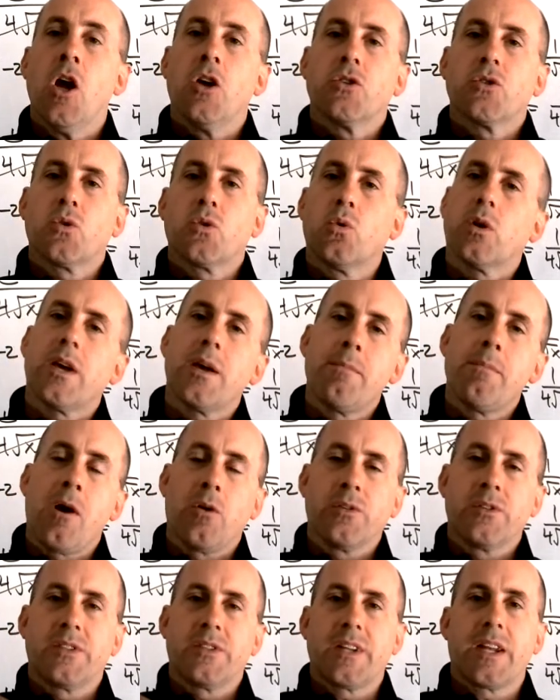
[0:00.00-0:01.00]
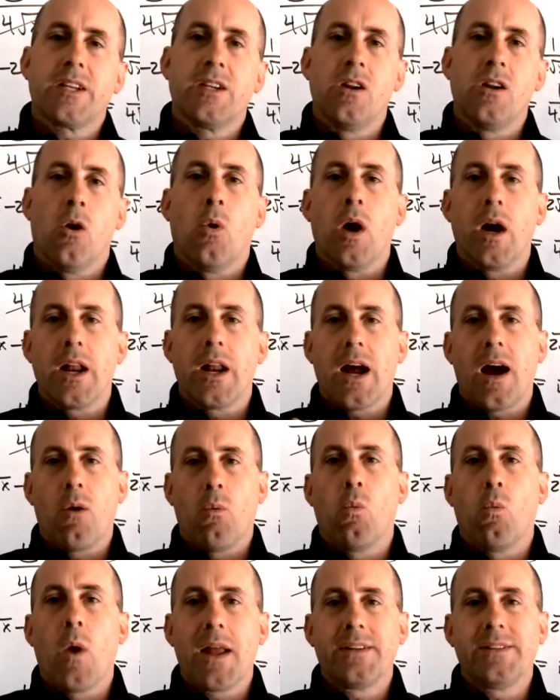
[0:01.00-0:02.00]
School came out and said, you know what,
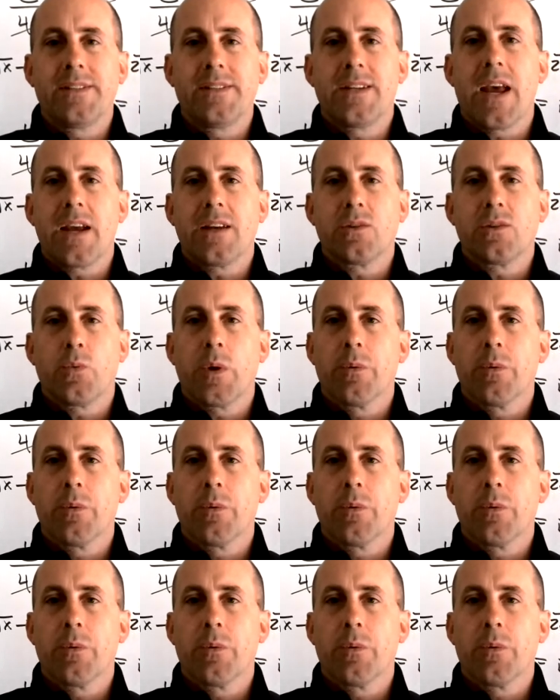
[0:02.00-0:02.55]
on Wednesdays,